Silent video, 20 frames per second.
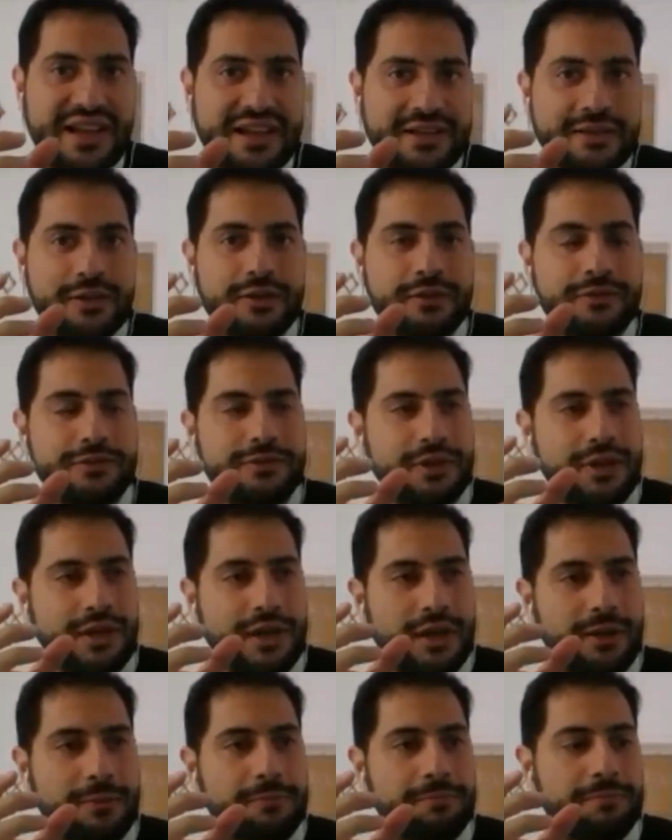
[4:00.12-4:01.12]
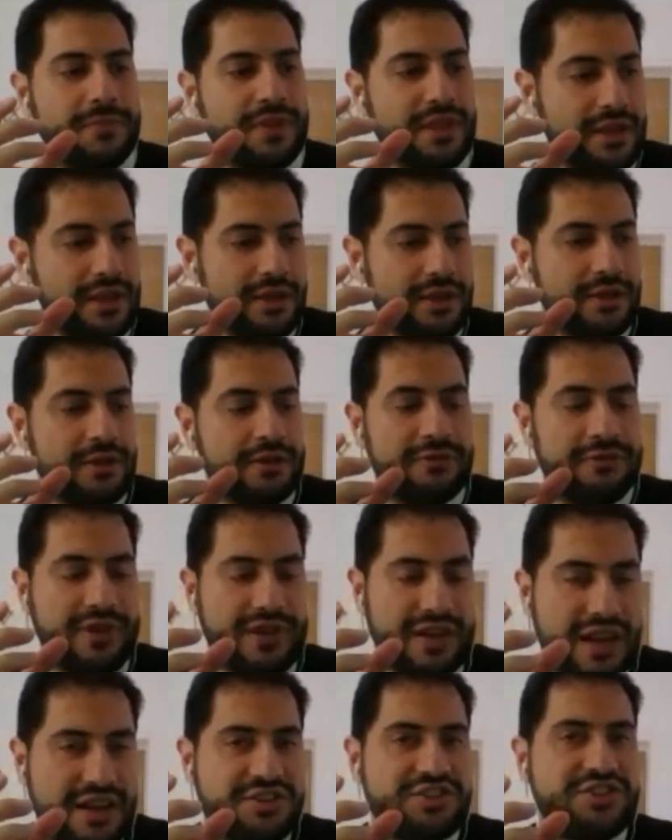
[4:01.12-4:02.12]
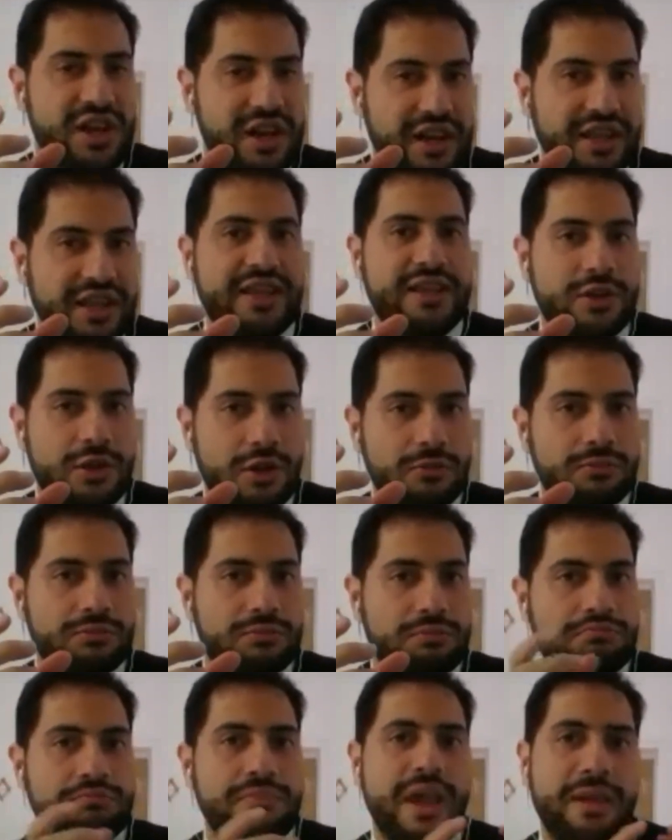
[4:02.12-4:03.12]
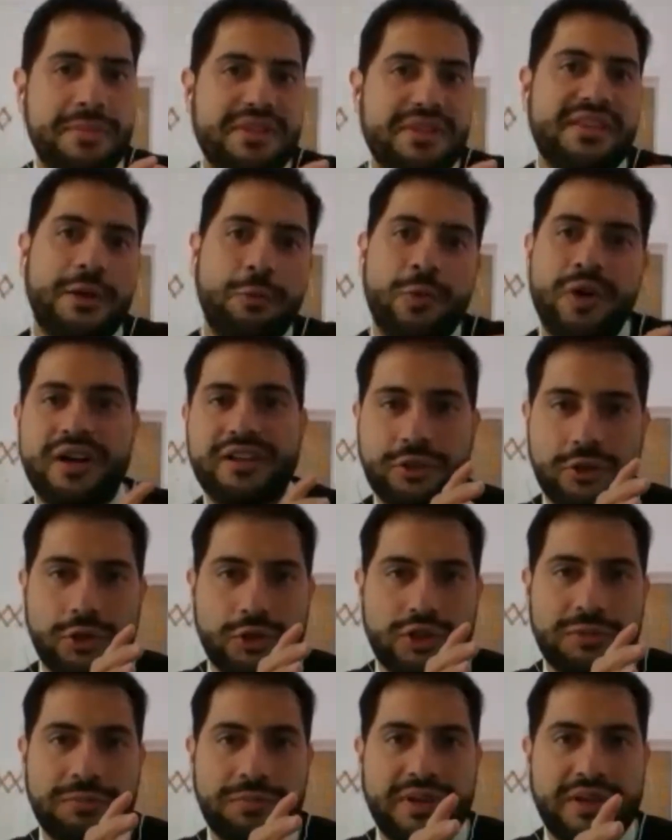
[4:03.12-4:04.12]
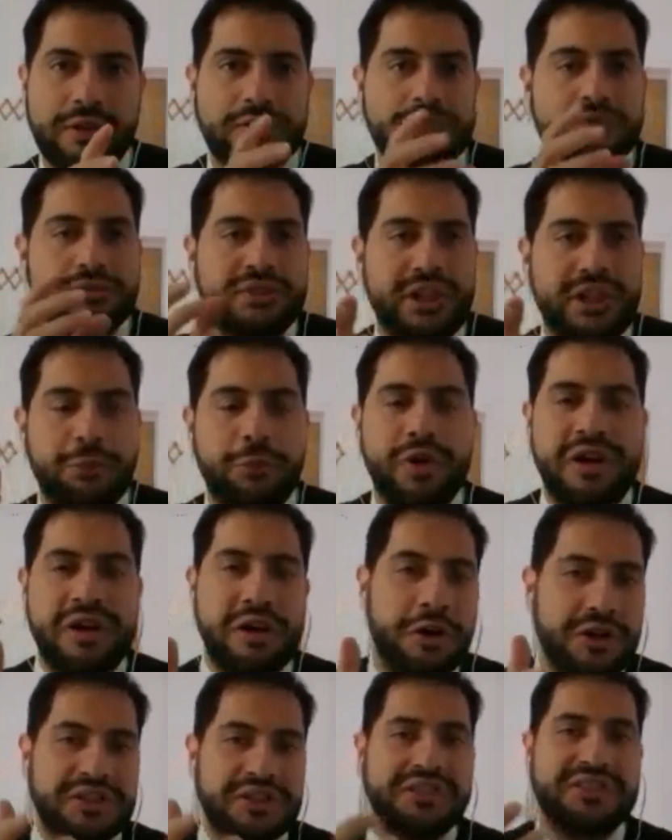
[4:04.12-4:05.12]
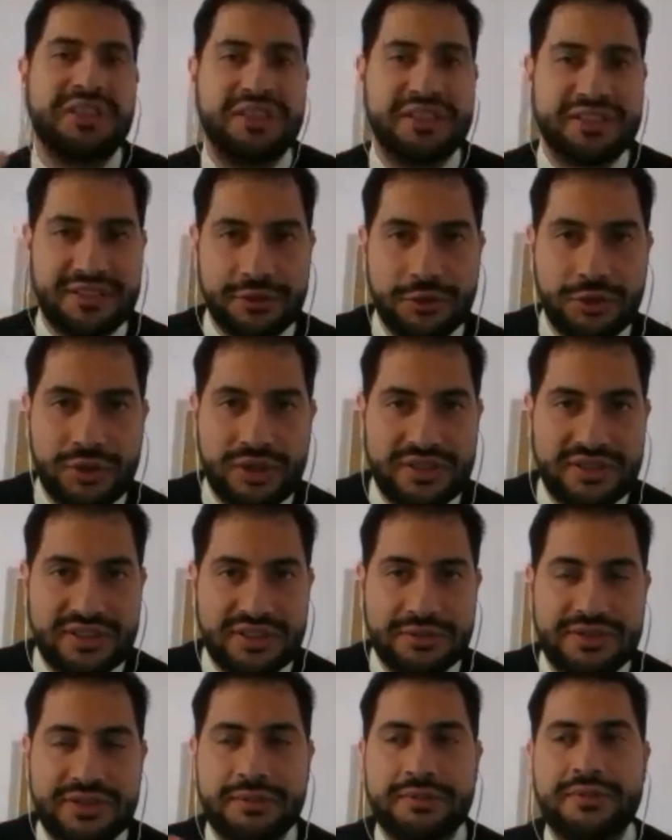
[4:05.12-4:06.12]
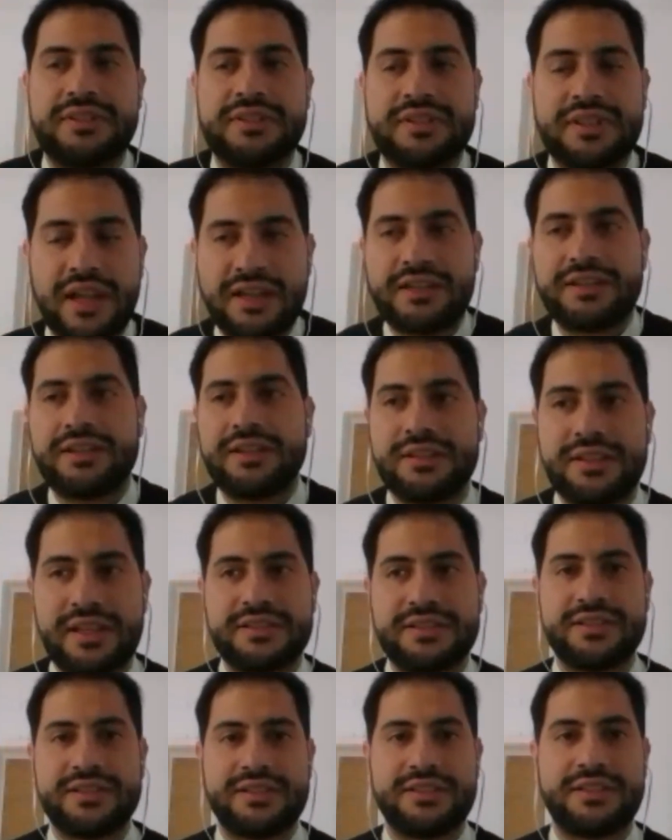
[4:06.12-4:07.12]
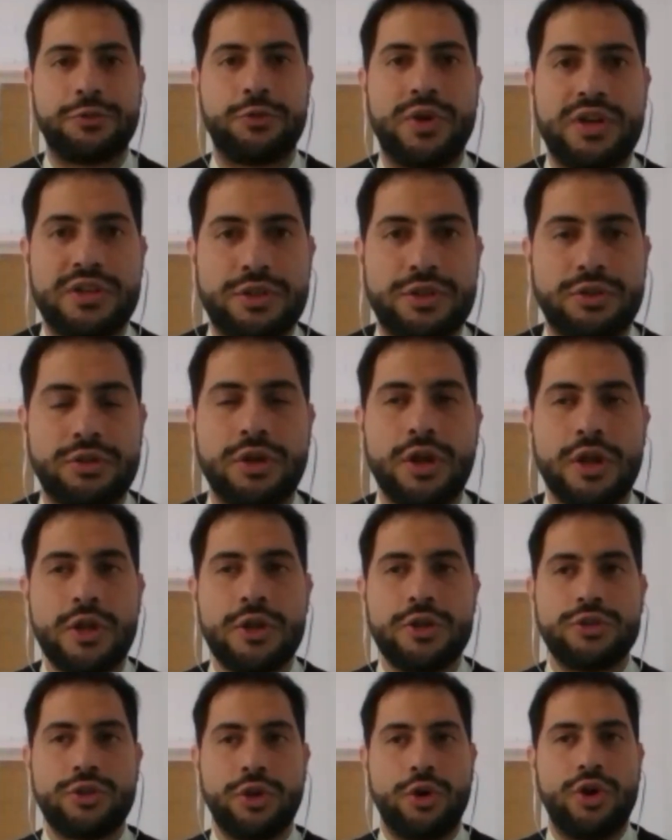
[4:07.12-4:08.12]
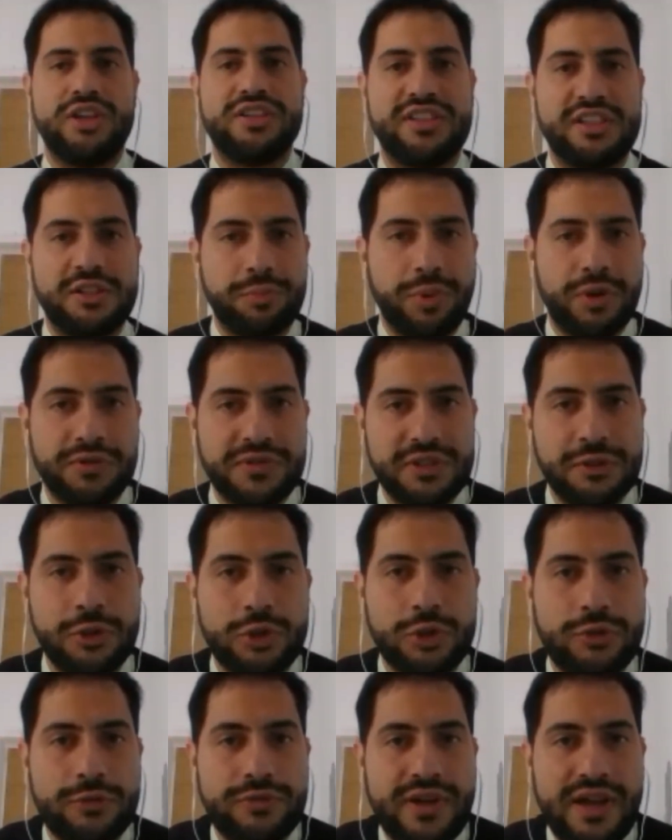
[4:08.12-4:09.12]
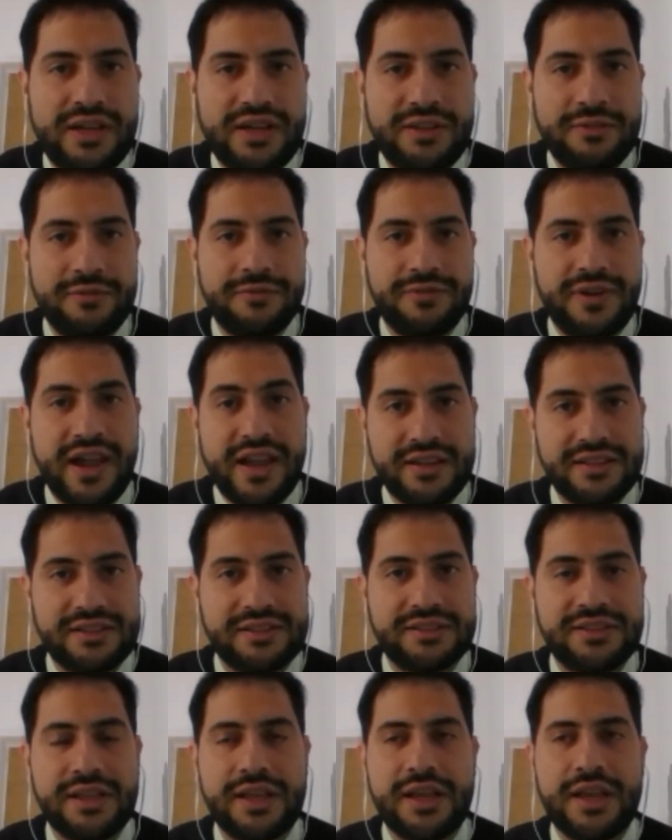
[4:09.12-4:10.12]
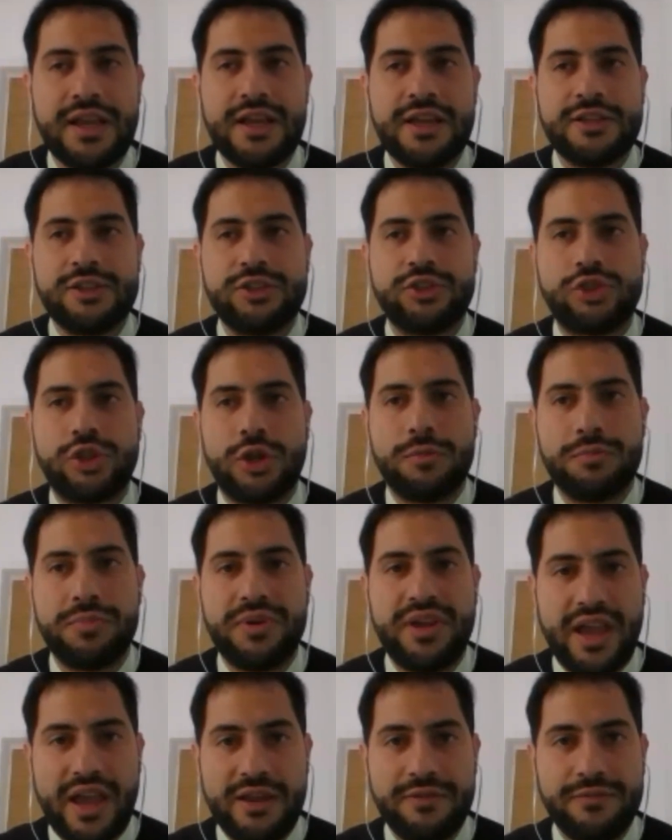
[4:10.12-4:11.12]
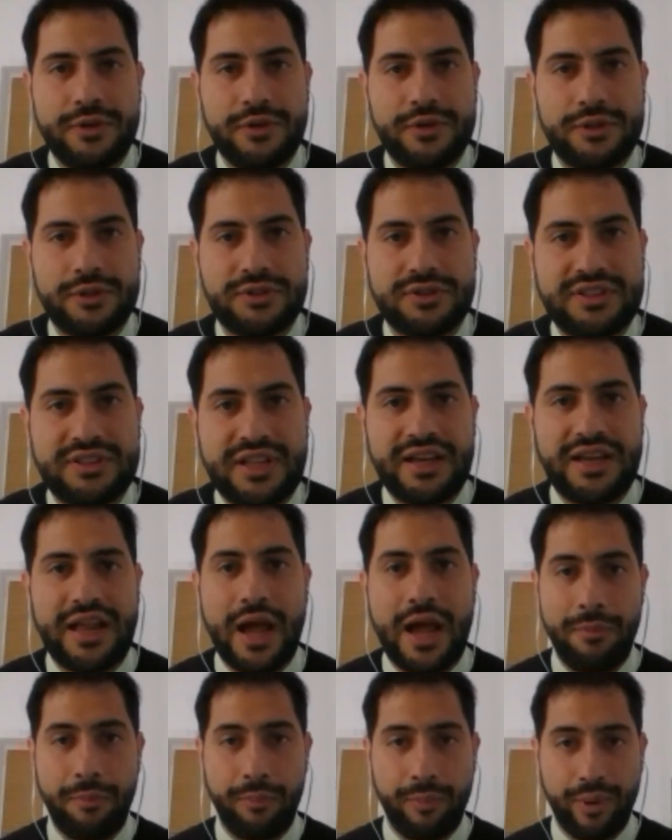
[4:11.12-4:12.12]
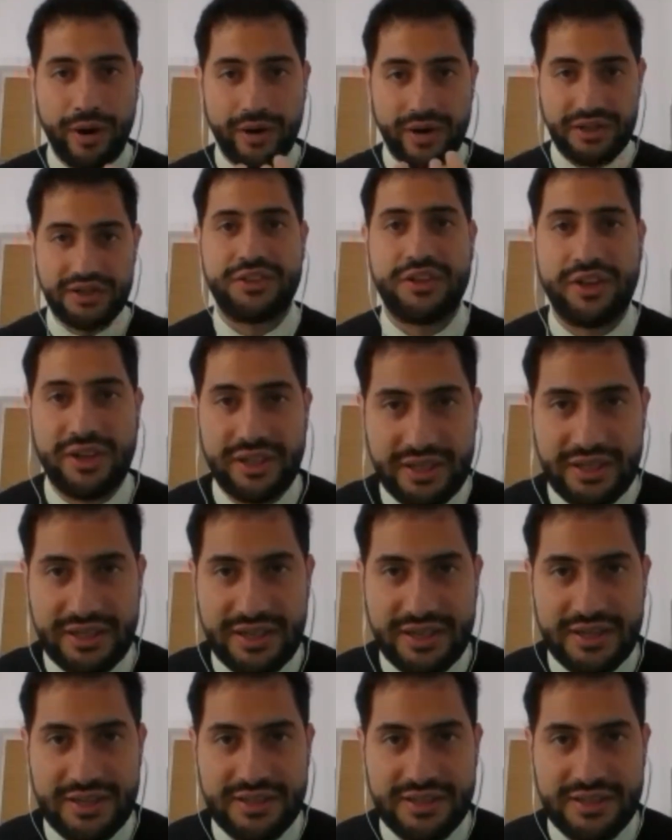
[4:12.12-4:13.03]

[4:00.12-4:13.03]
kind of financial income, maybe they were excluded because they were not interested to the system. That is the question. So is it possible to find in finance some behaviors that apparently